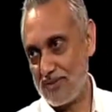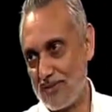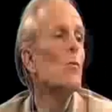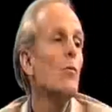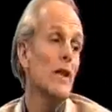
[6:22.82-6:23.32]

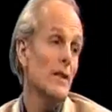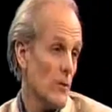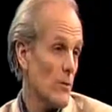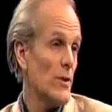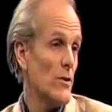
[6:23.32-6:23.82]
So what
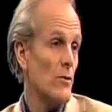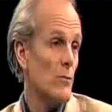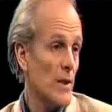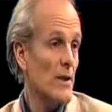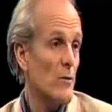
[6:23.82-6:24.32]
do we do?
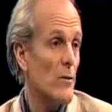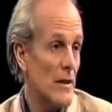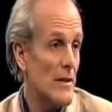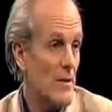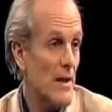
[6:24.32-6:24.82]
What
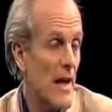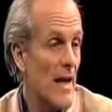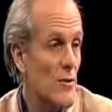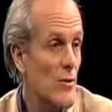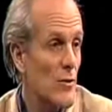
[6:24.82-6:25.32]
can
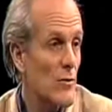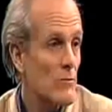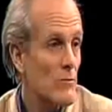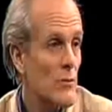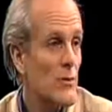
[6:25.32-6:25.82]
I do
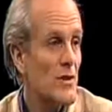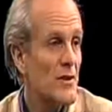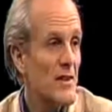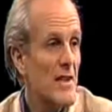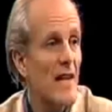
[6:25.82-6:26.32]
to
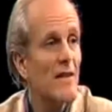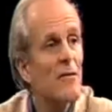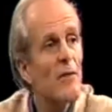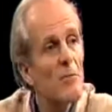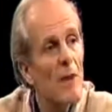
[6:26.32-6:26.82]

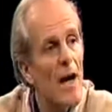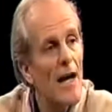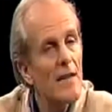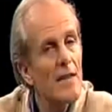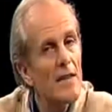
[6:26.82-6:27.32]
disconnect from
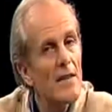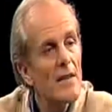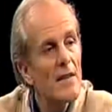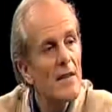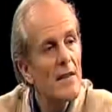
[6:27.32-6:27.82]

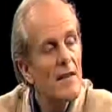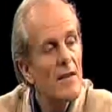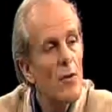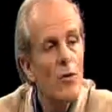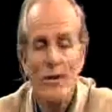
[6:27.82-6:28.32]

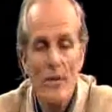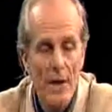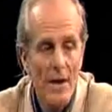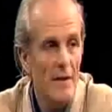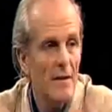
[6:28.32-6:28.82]
or
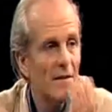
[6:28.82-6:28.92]
somebody?